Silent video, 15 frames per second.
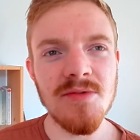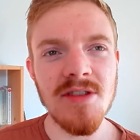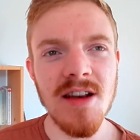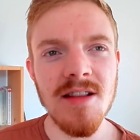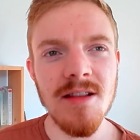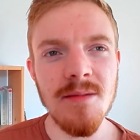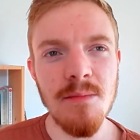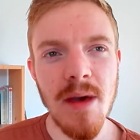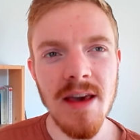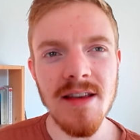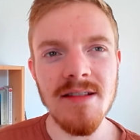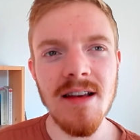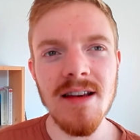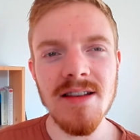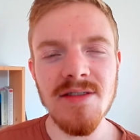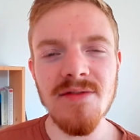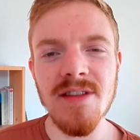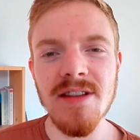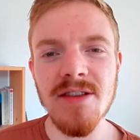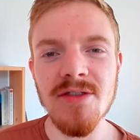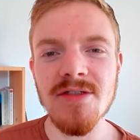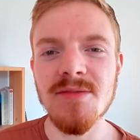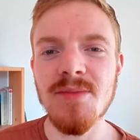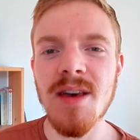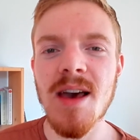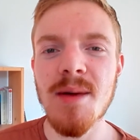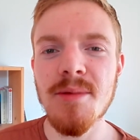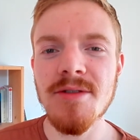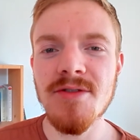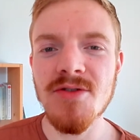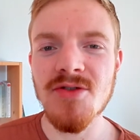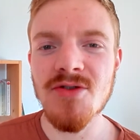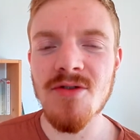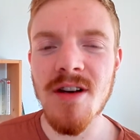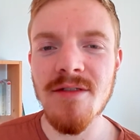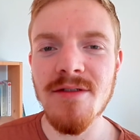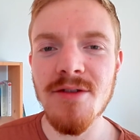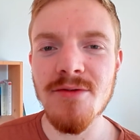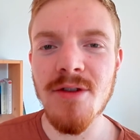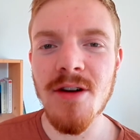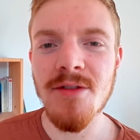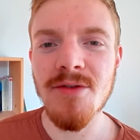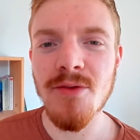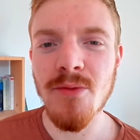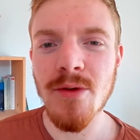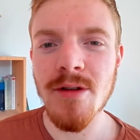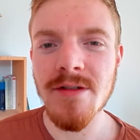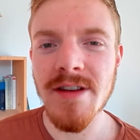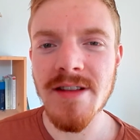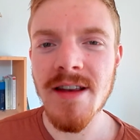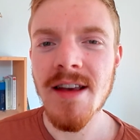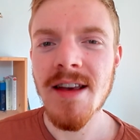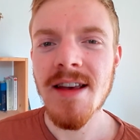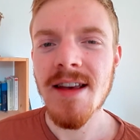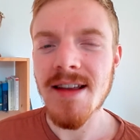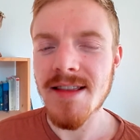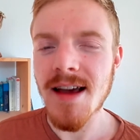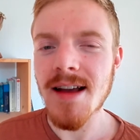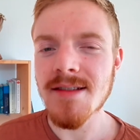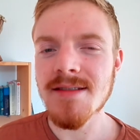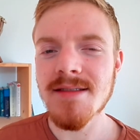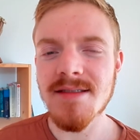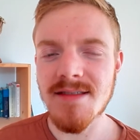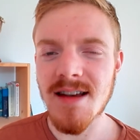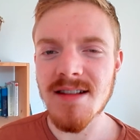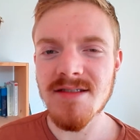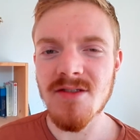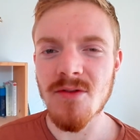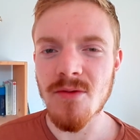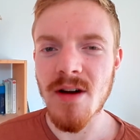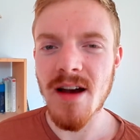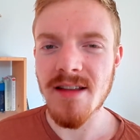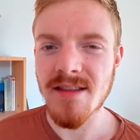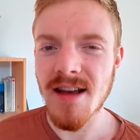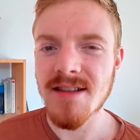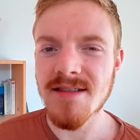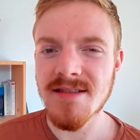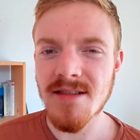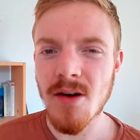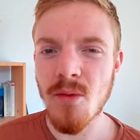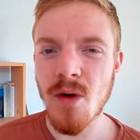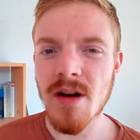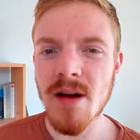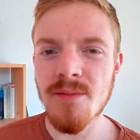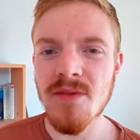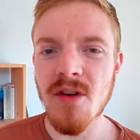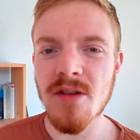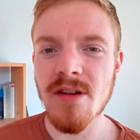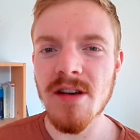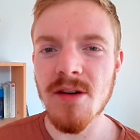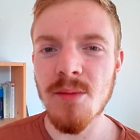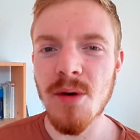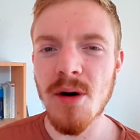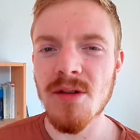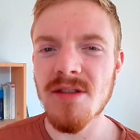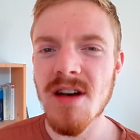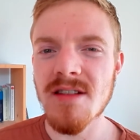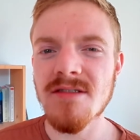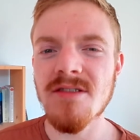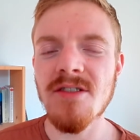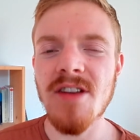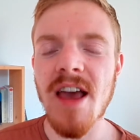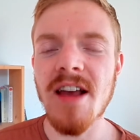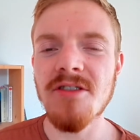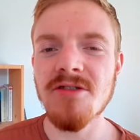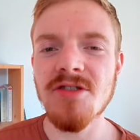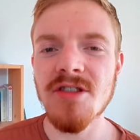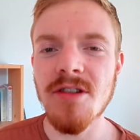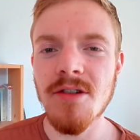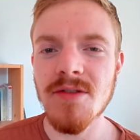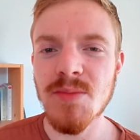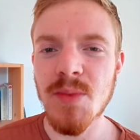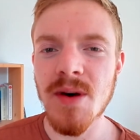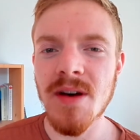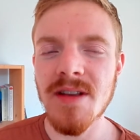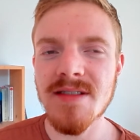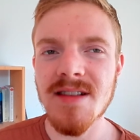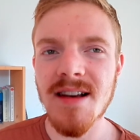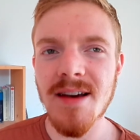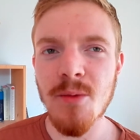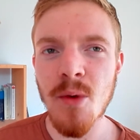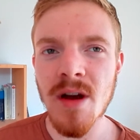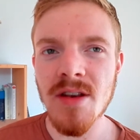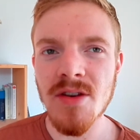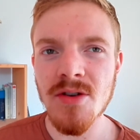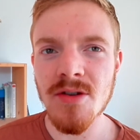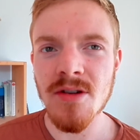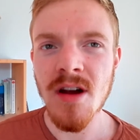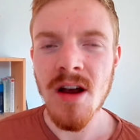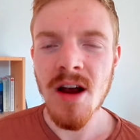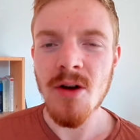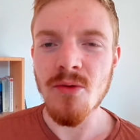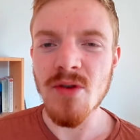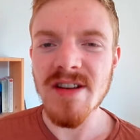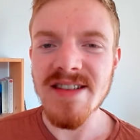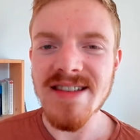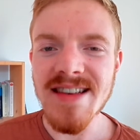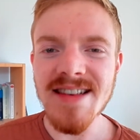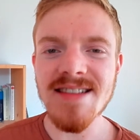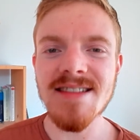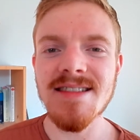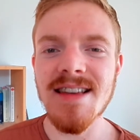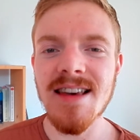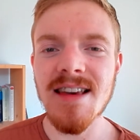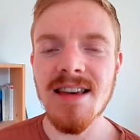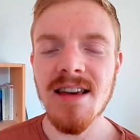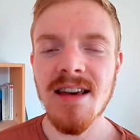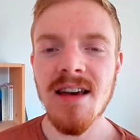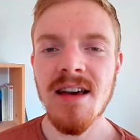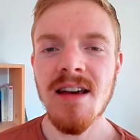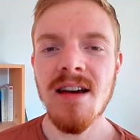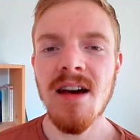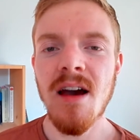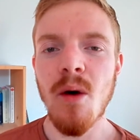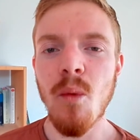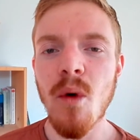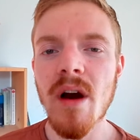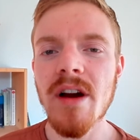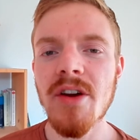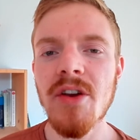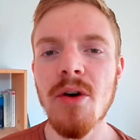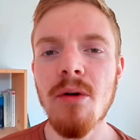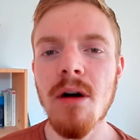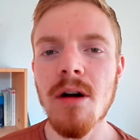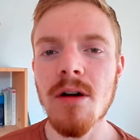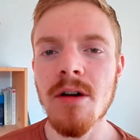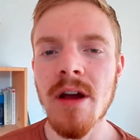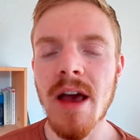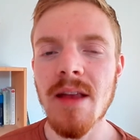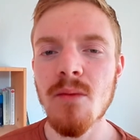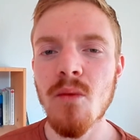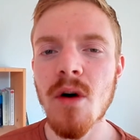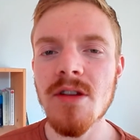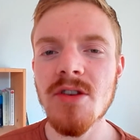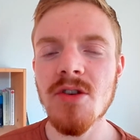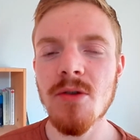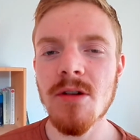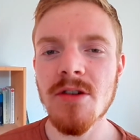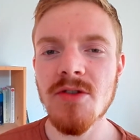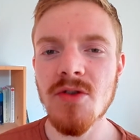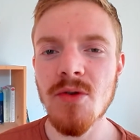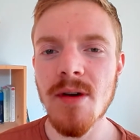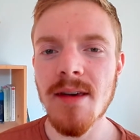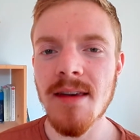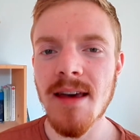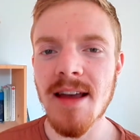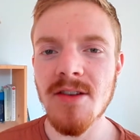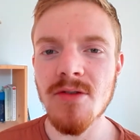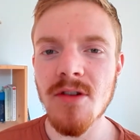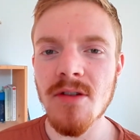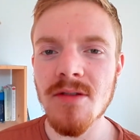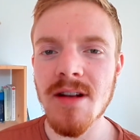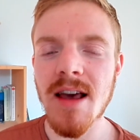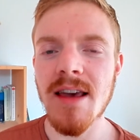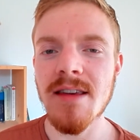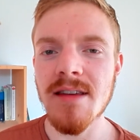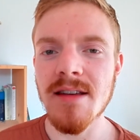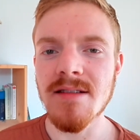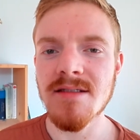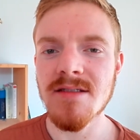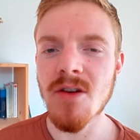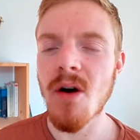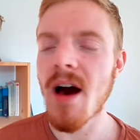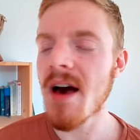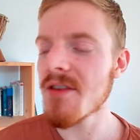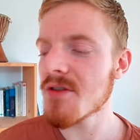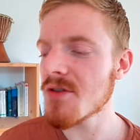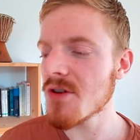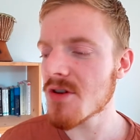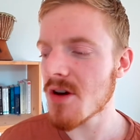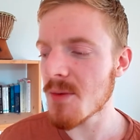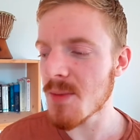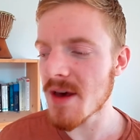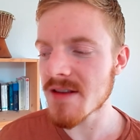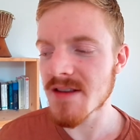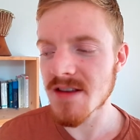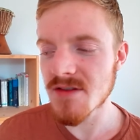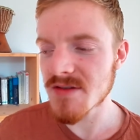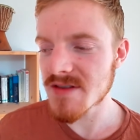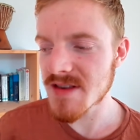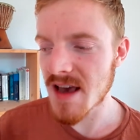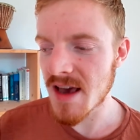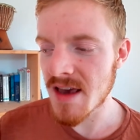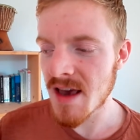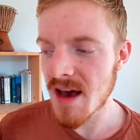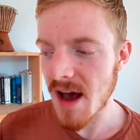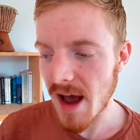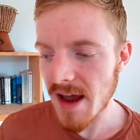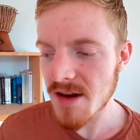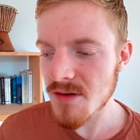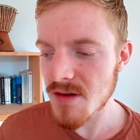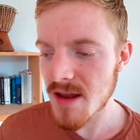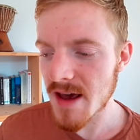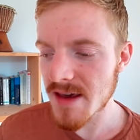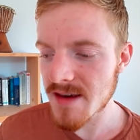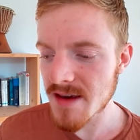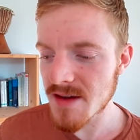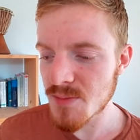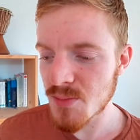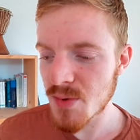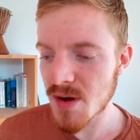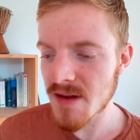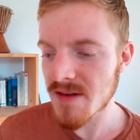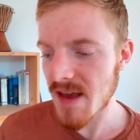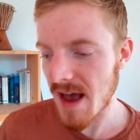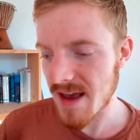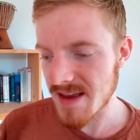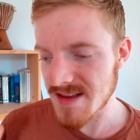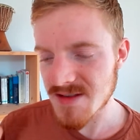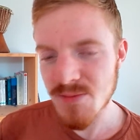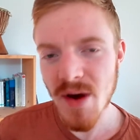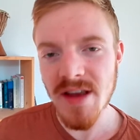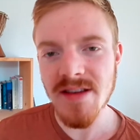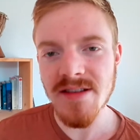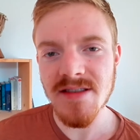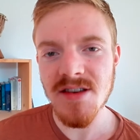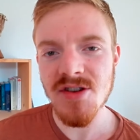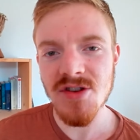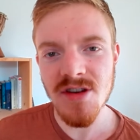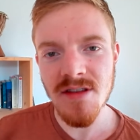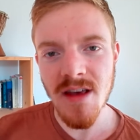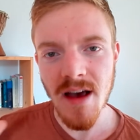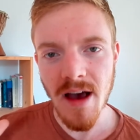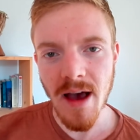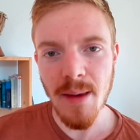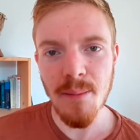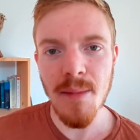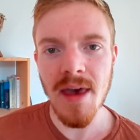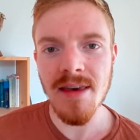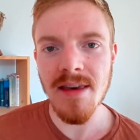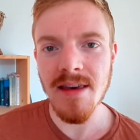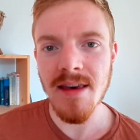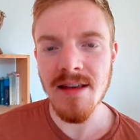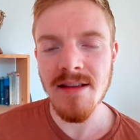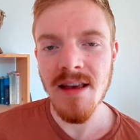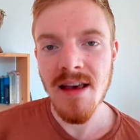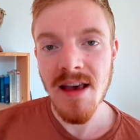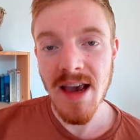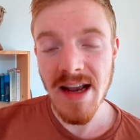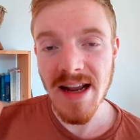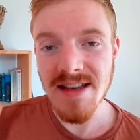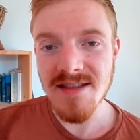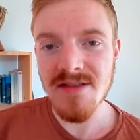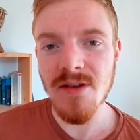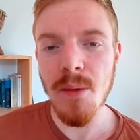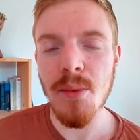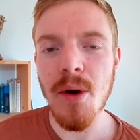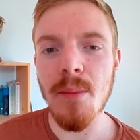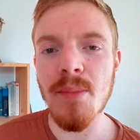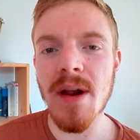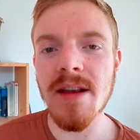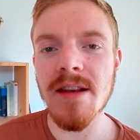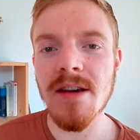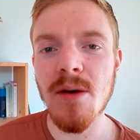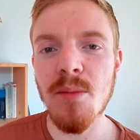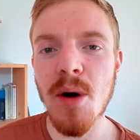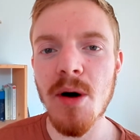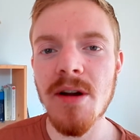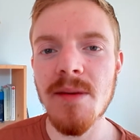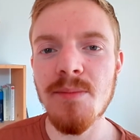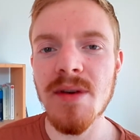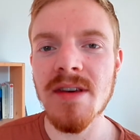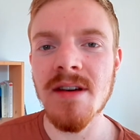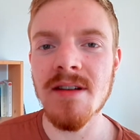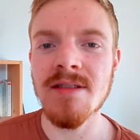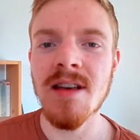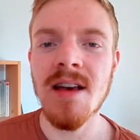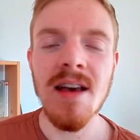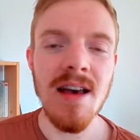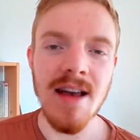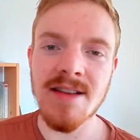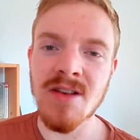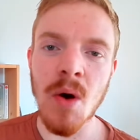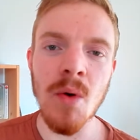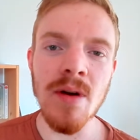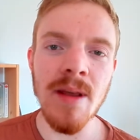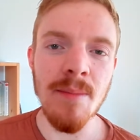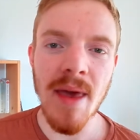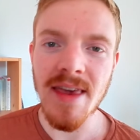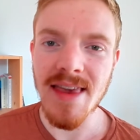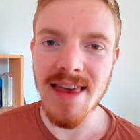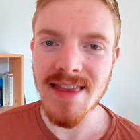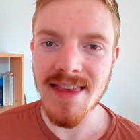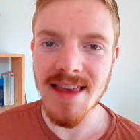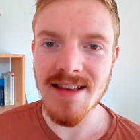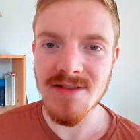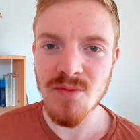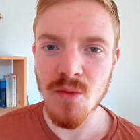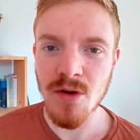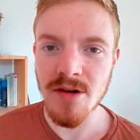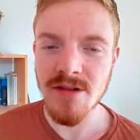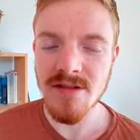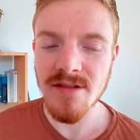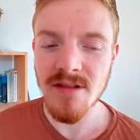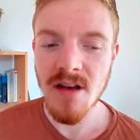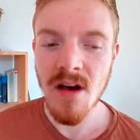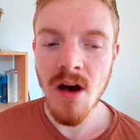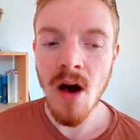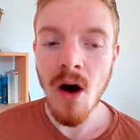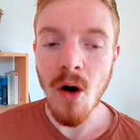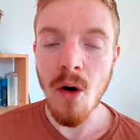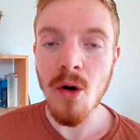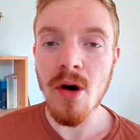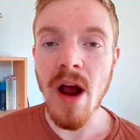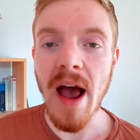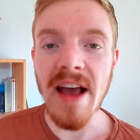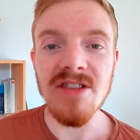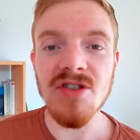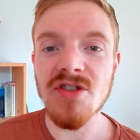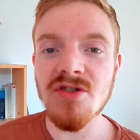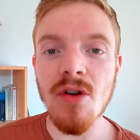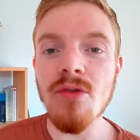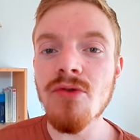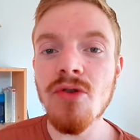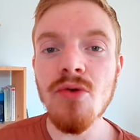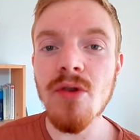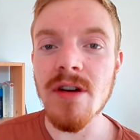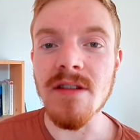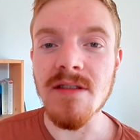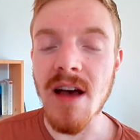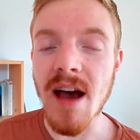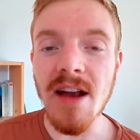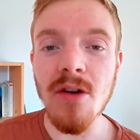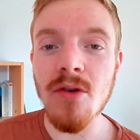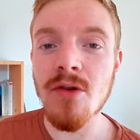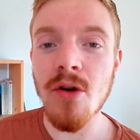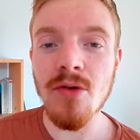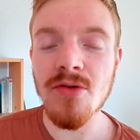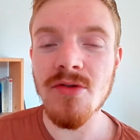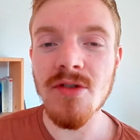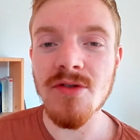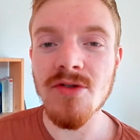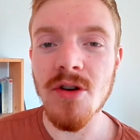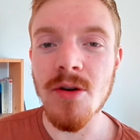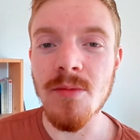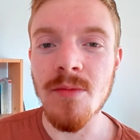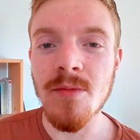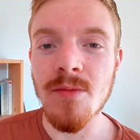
channel, make nice videos, be able to travel around the world, and that's all right. That's not what I'm talking about. That's not energy loss. But it's like when you're resisting where you are and what you are doing and you don't like it. So either you commit and you say, I don't like it, but it's my decision, I'm making it, and I stop complaining about it because it's only making things worse. Or I just don't do it. I don't go to the job